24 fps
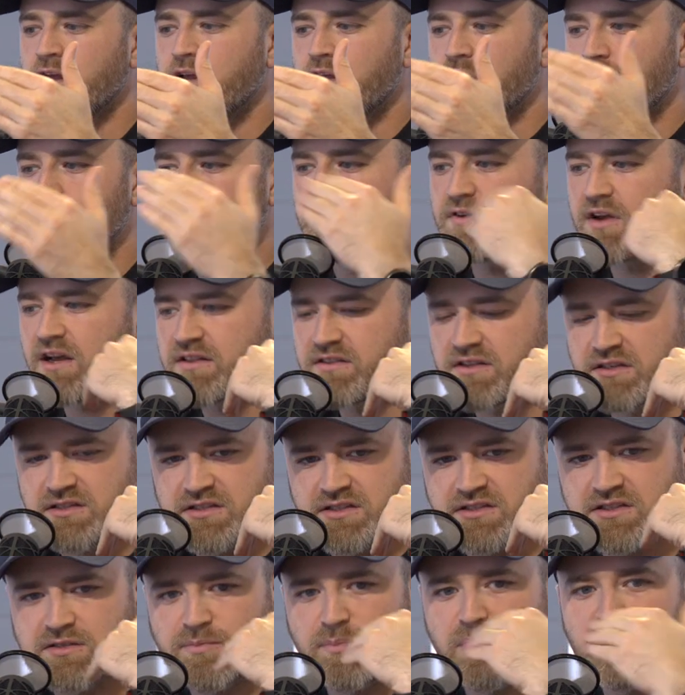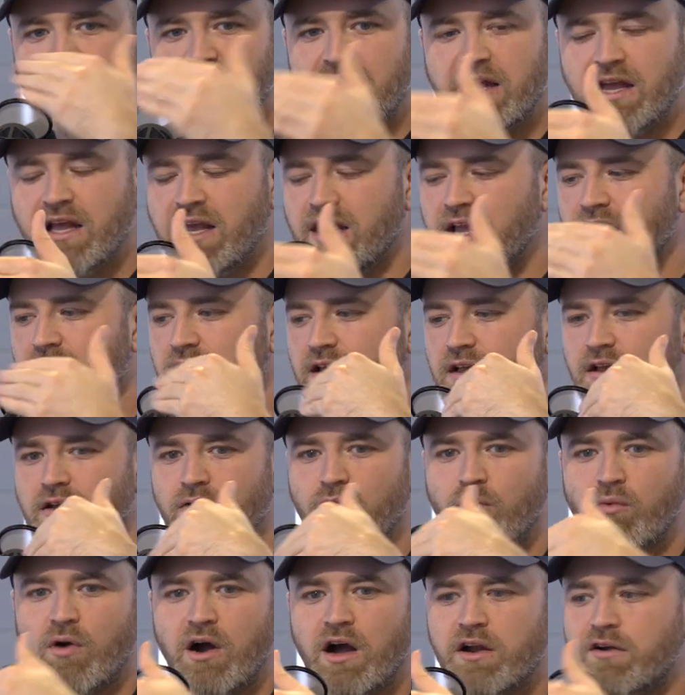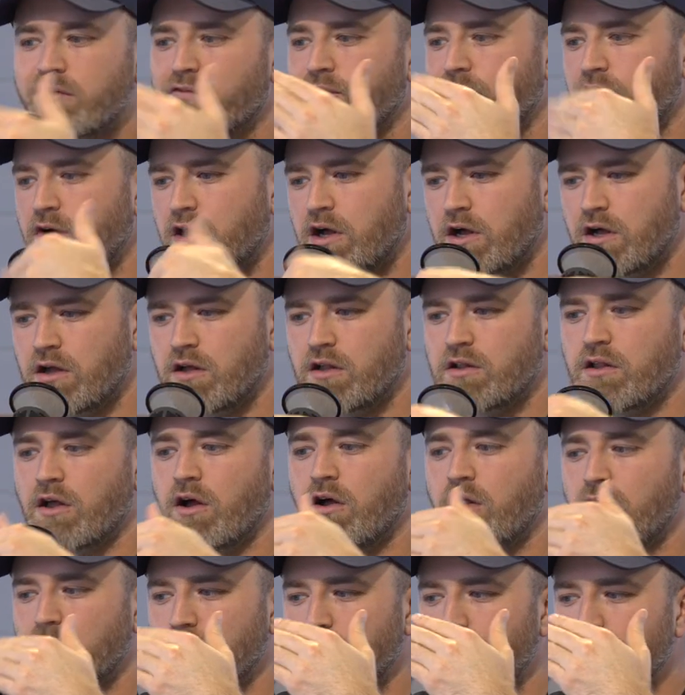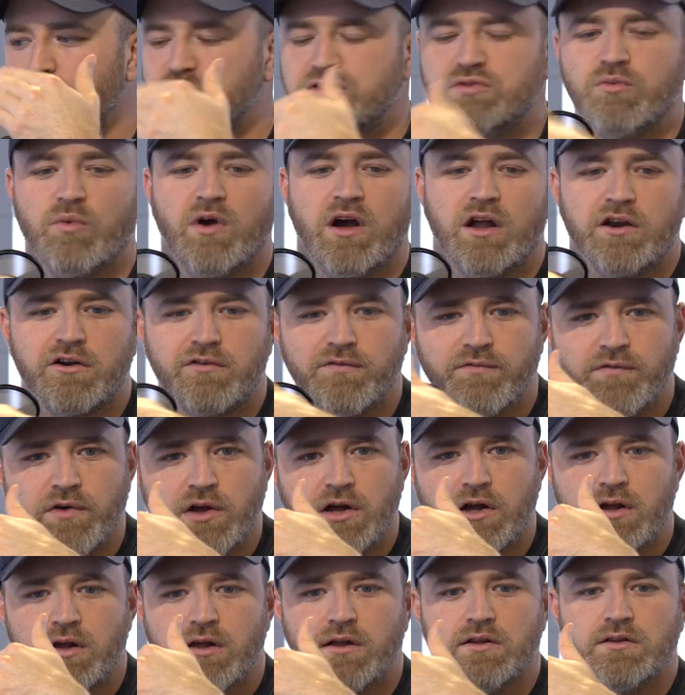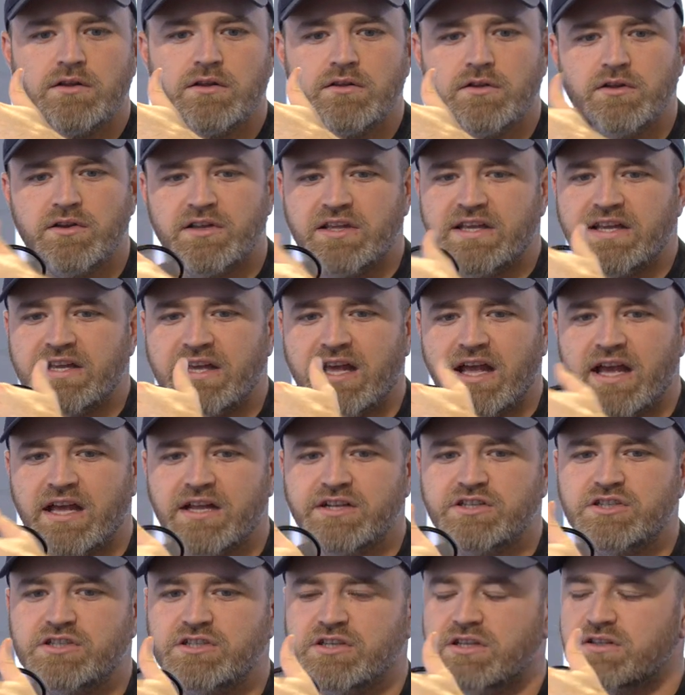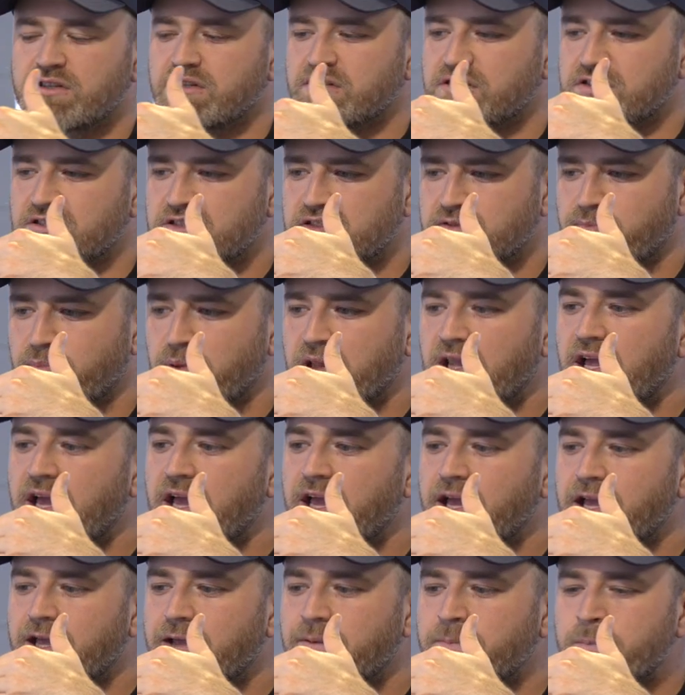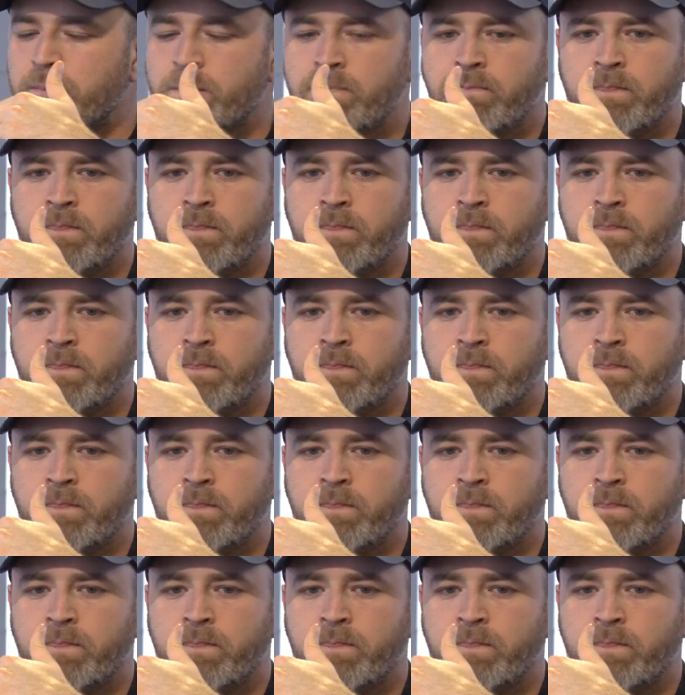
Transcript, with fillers: You've got the display waterfall, almost waterfall-looking edge to the display.